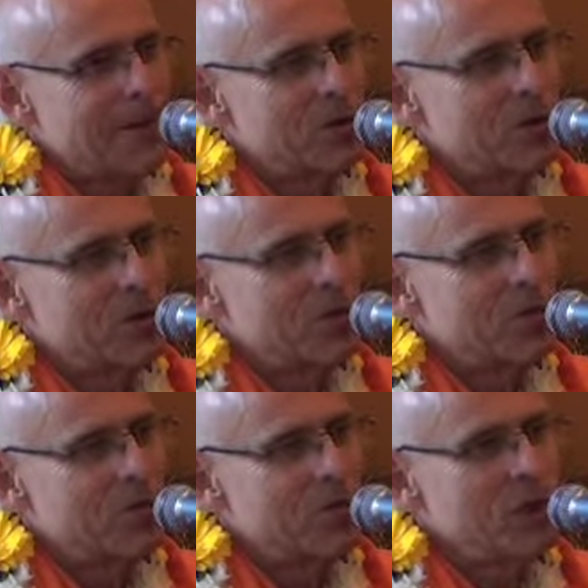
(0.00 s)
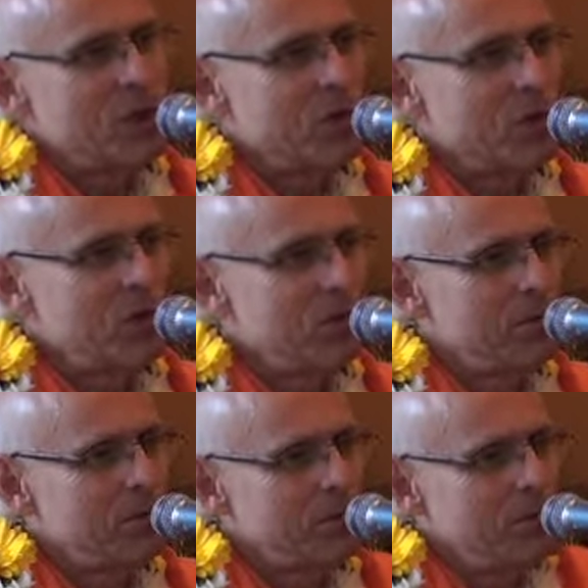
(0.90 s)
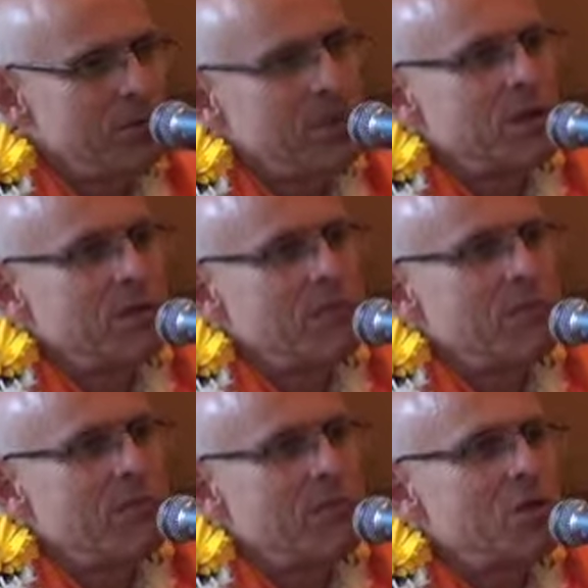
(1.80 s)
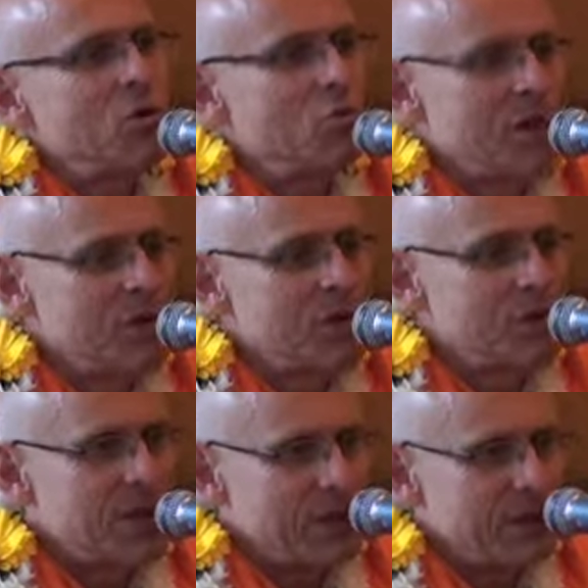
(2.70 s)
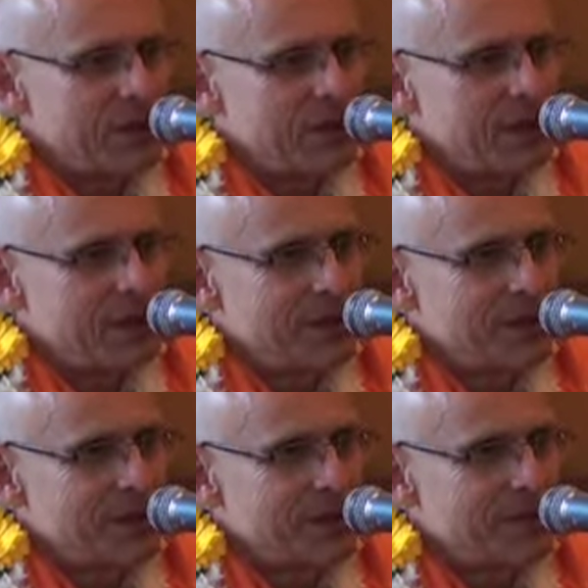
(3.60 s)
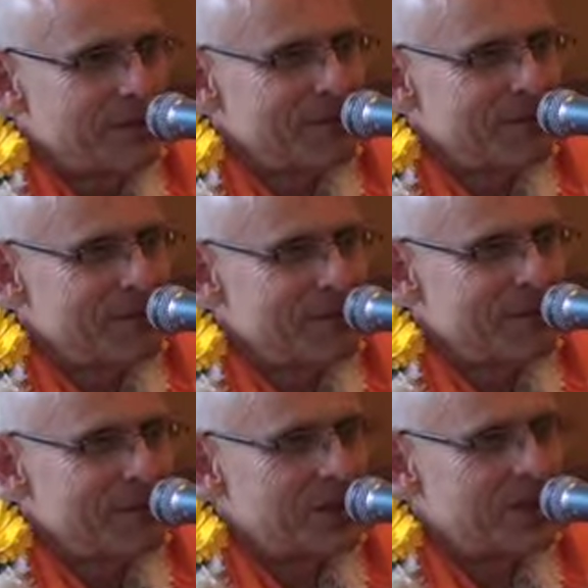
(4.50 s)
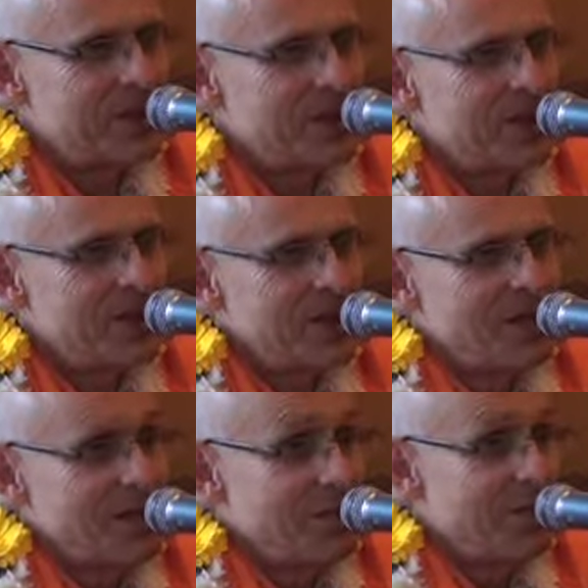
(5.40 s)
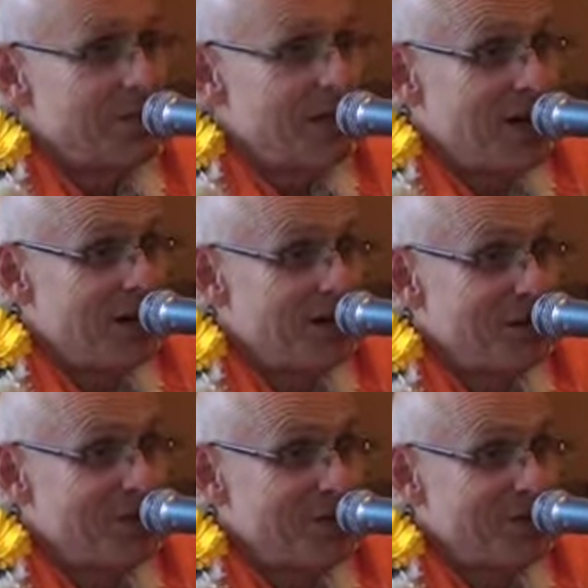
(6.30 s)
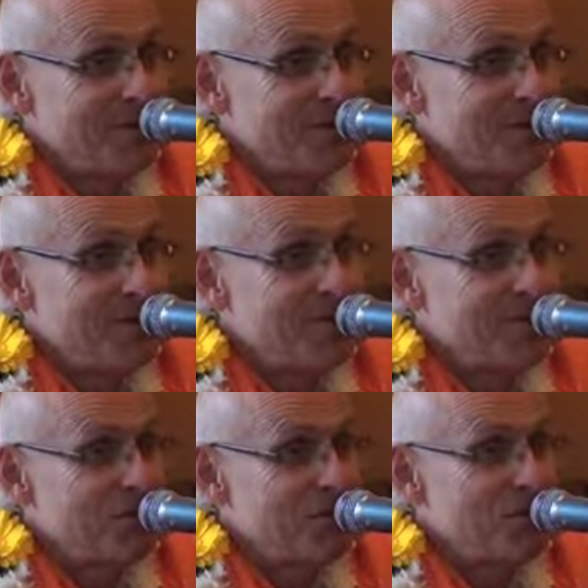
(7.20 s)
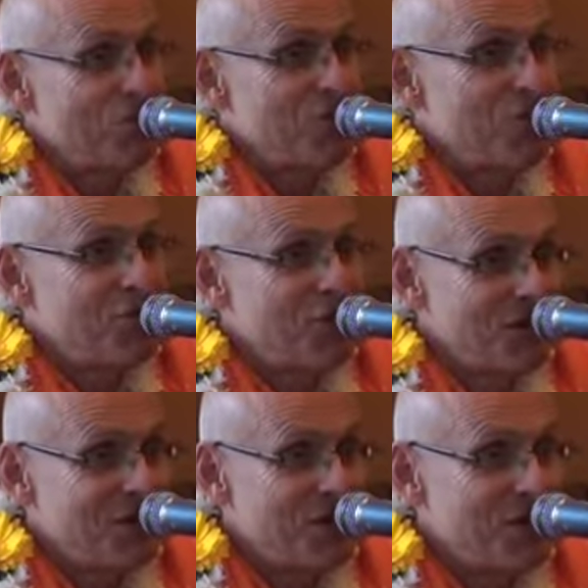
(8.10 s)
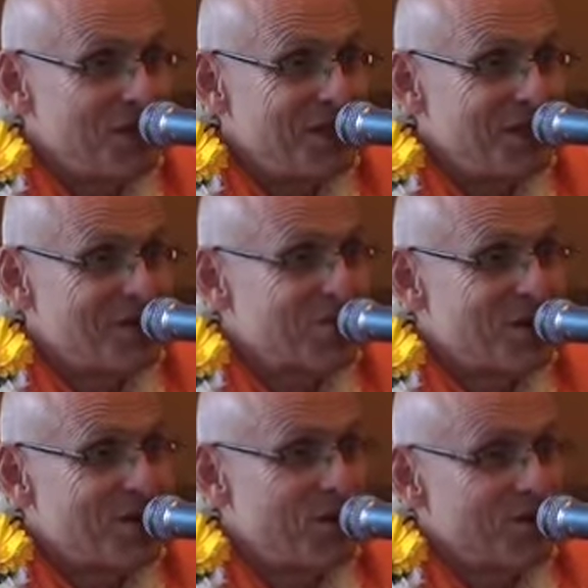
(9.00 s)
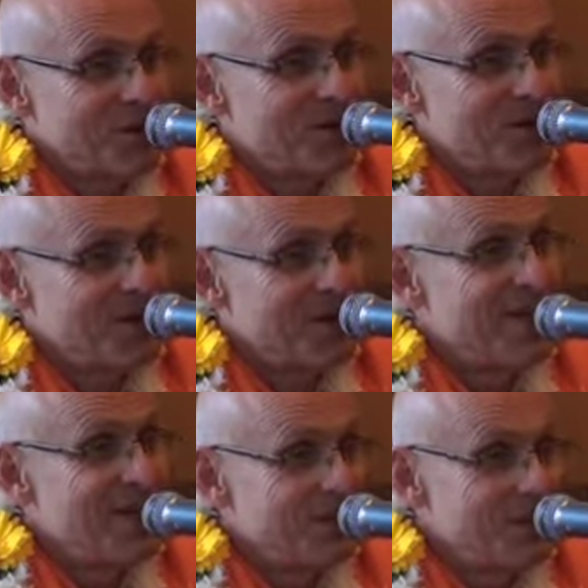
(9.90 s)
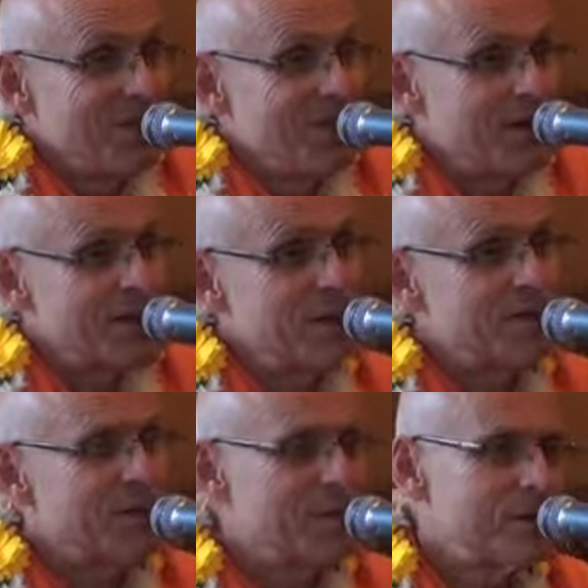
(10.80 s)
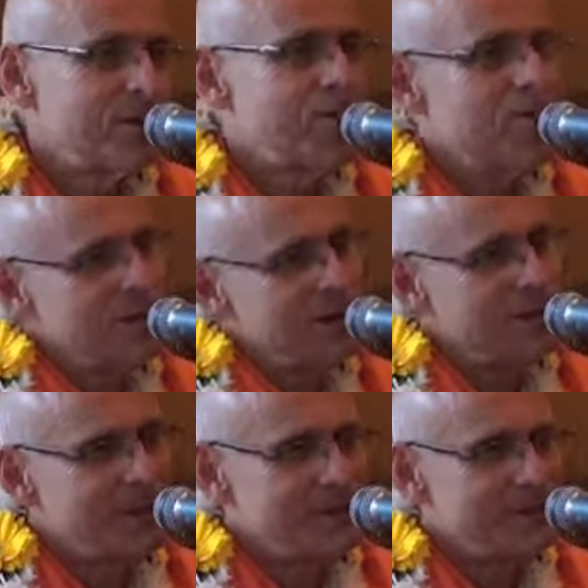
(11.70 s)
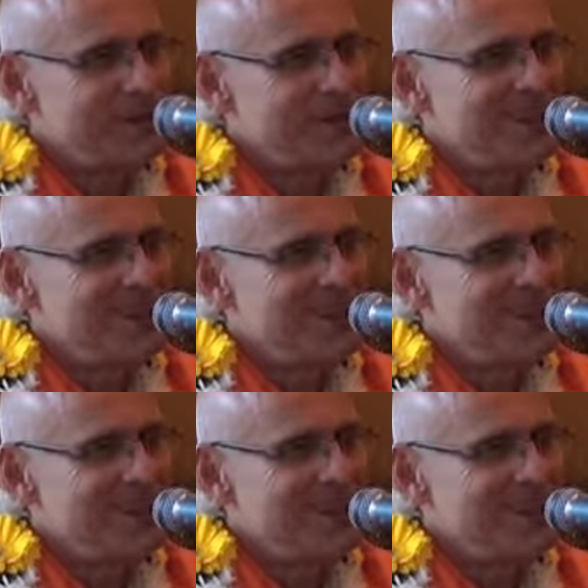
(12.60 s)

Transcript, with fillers: Like, so that, no, we, we don't want to become Vaishnavas, actually. But we are here, even although we're not willing, somehow we're still Vaishnava. Still, please, bless